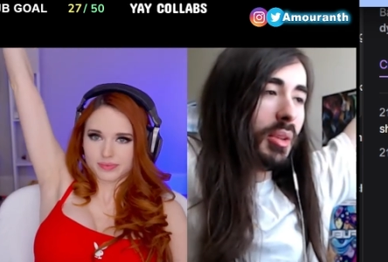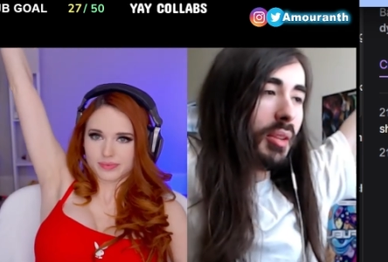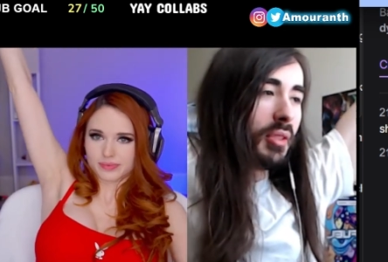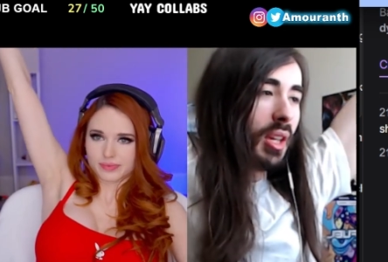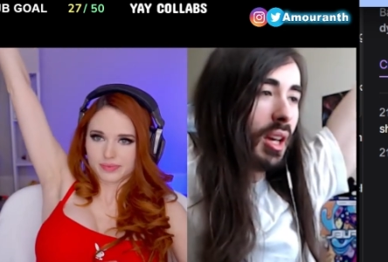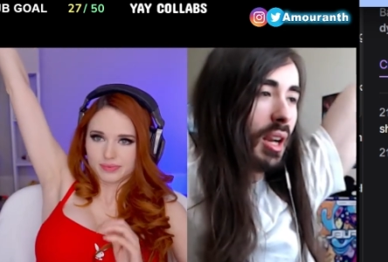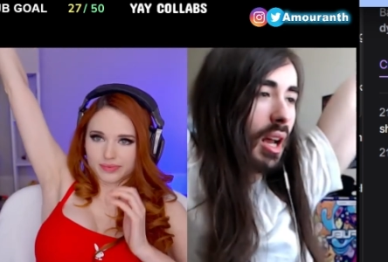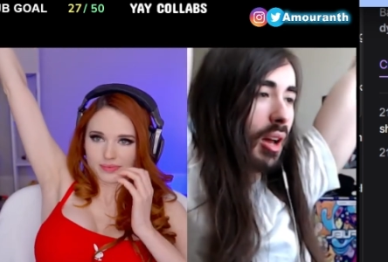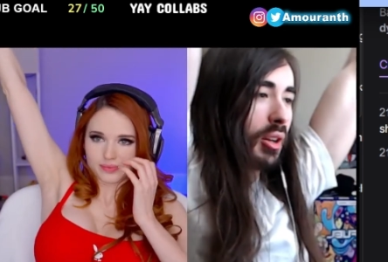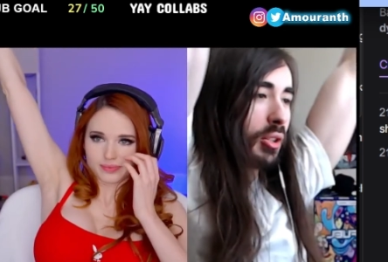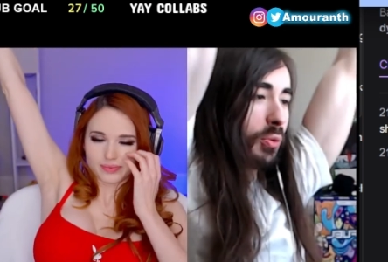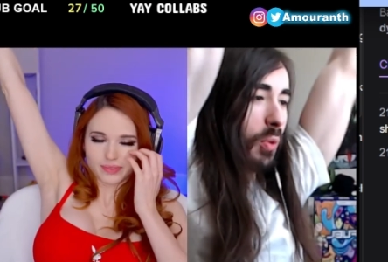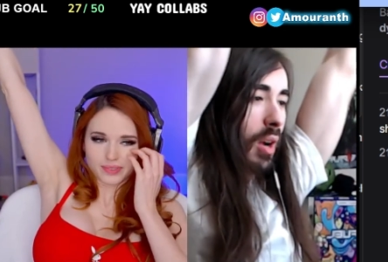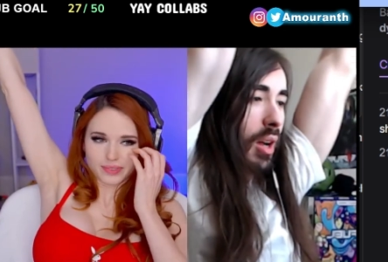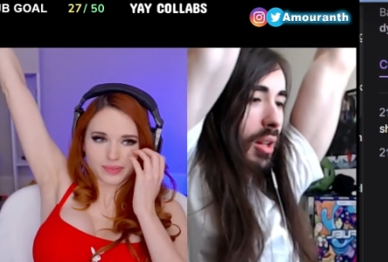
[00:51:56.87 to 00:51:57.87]
Speaker 1: out as
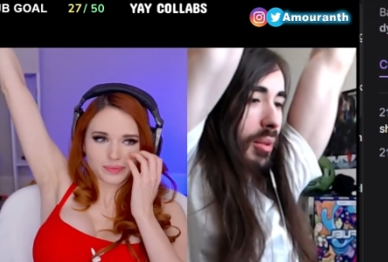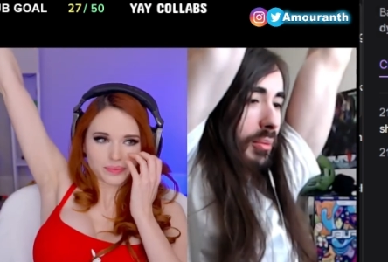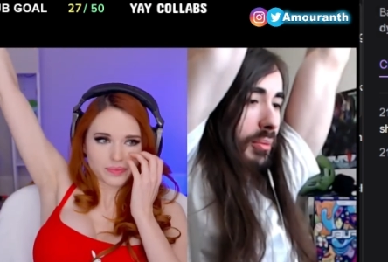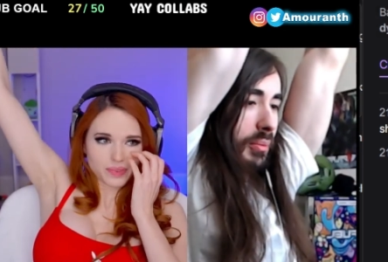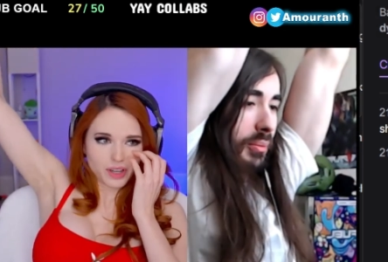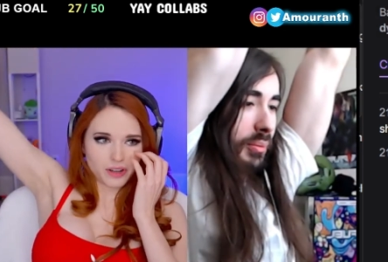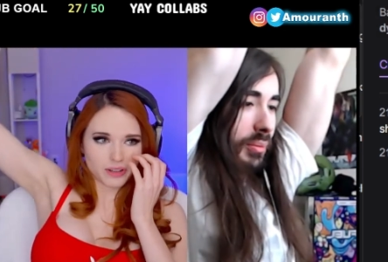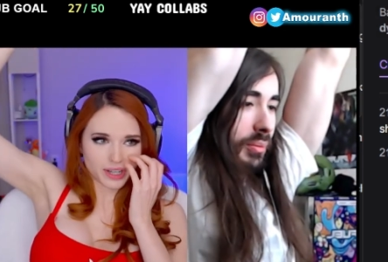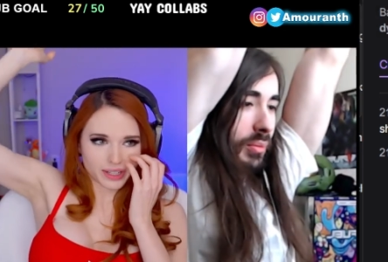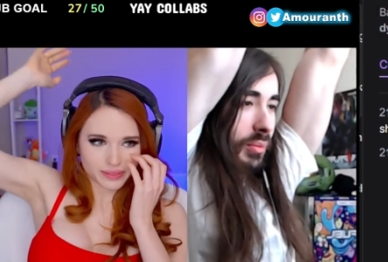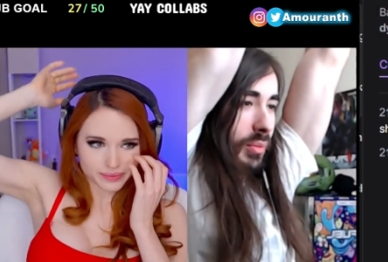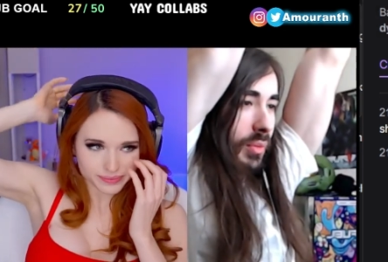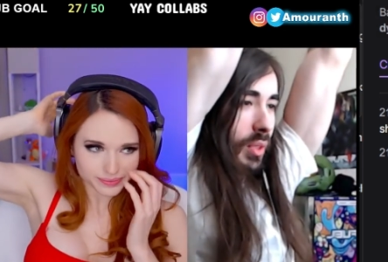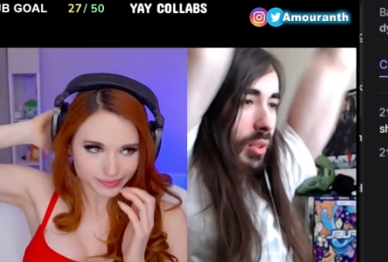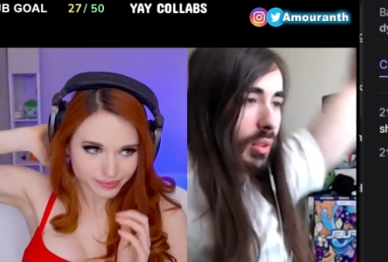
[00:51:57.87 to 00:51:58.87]
well. Okay.
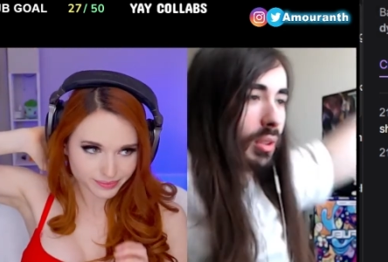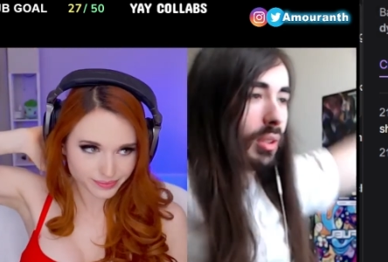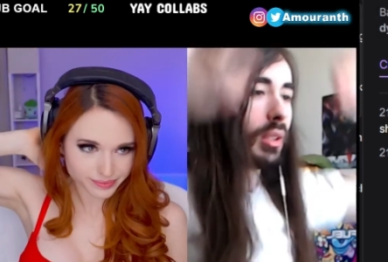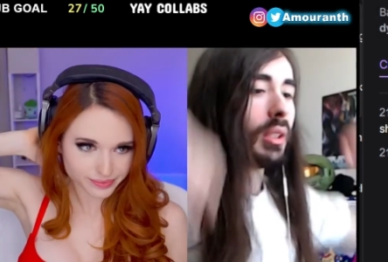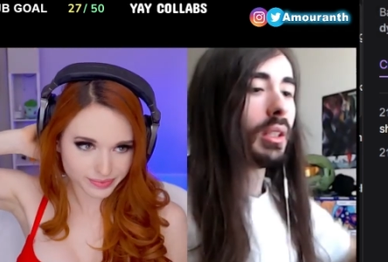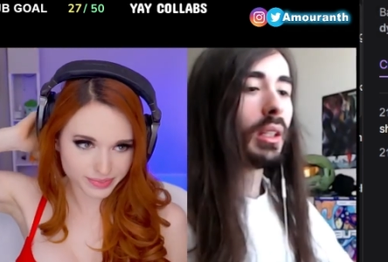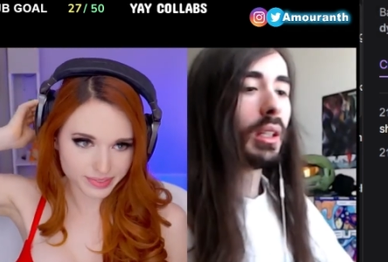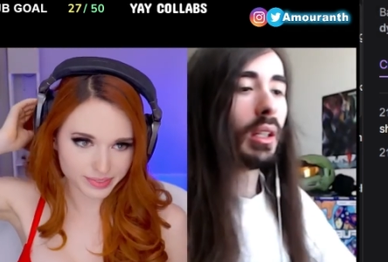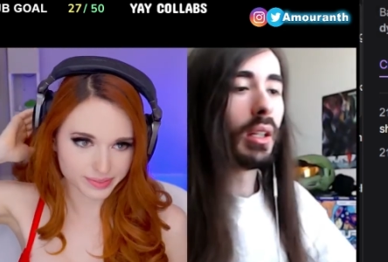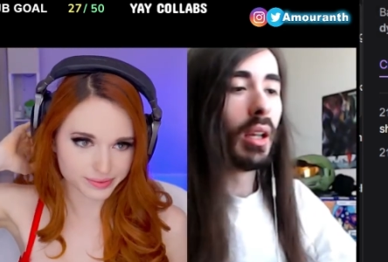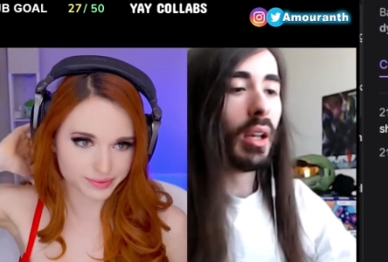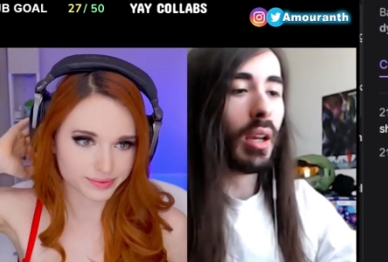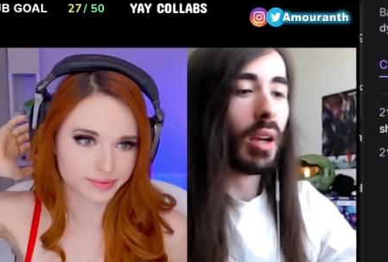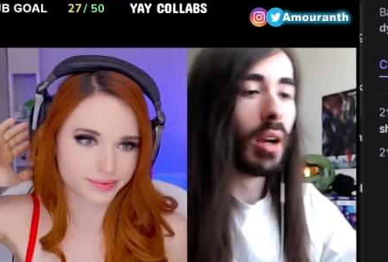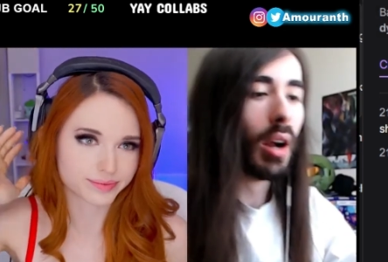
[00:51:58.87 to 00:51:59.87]
All
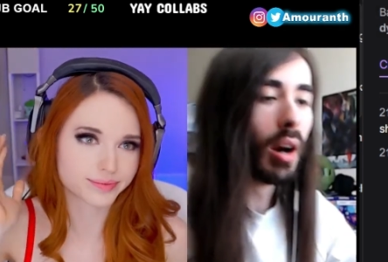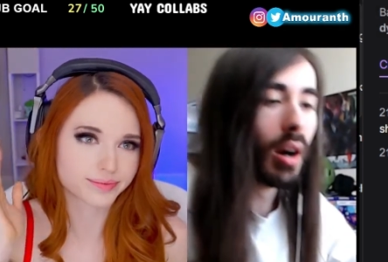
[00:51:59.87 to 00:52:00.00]
right,